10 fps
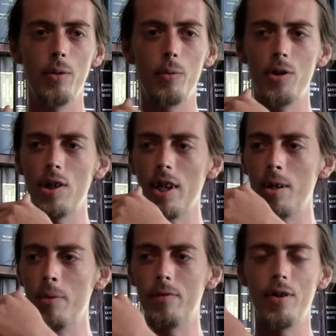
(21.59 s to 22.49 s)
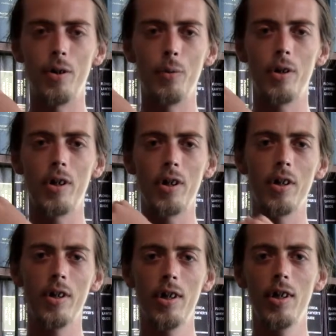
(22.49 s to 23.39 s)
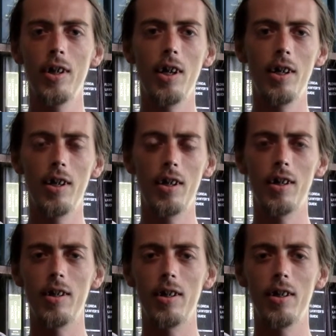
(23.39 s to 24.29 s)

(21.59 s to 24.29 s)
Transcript: We're taking my friend to work, and uh,